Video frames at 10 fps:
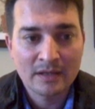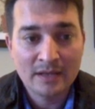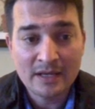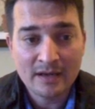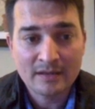
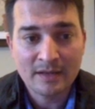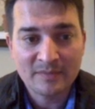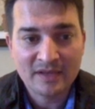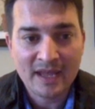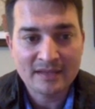Then it
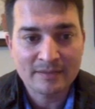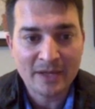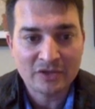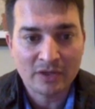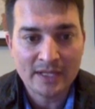attempts to
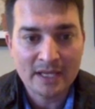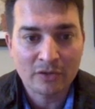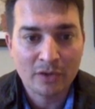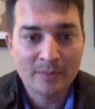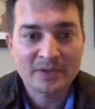asymmetrically
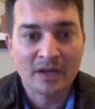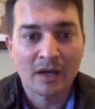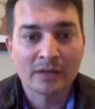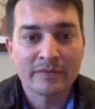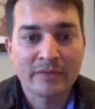encrypt
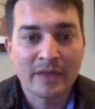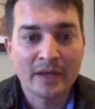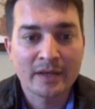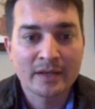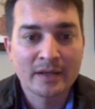all of
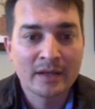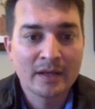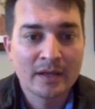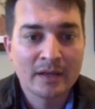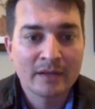the
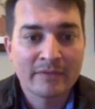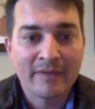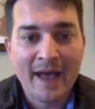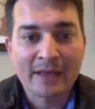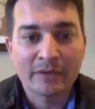
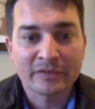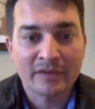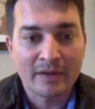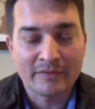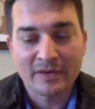files
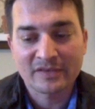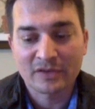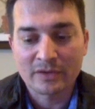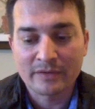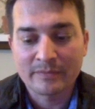of a
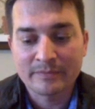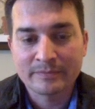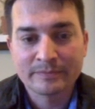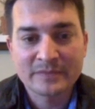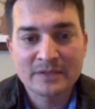certain
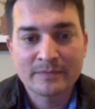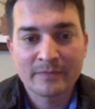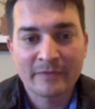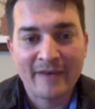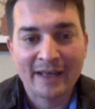
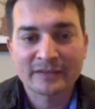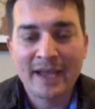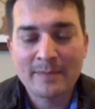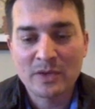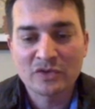file
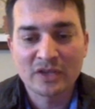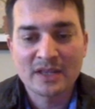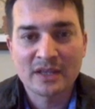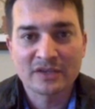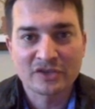type. Usually
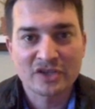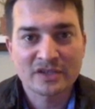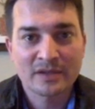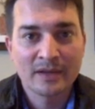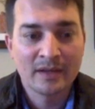these are
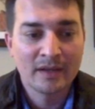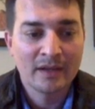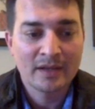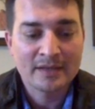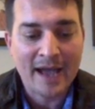just
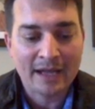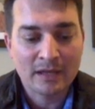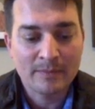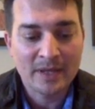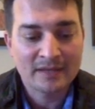
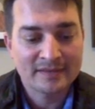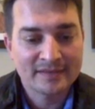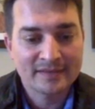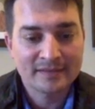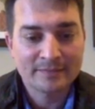
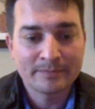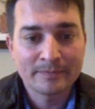documents.